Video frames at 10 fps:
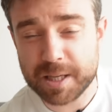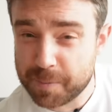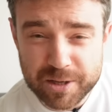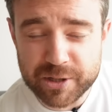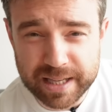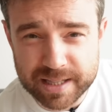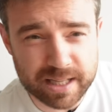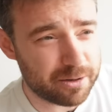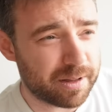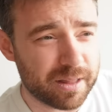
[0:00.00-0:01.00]
especially
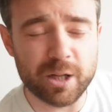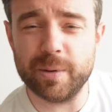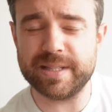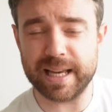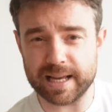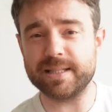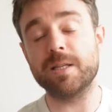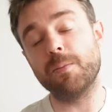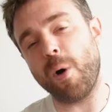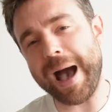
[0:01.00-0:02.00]
considering that Luis Diaz
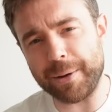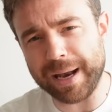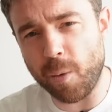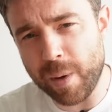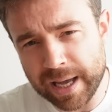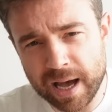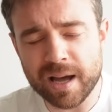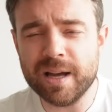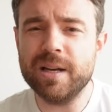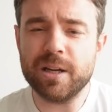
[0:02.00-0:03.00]
is a more out-and-out winger,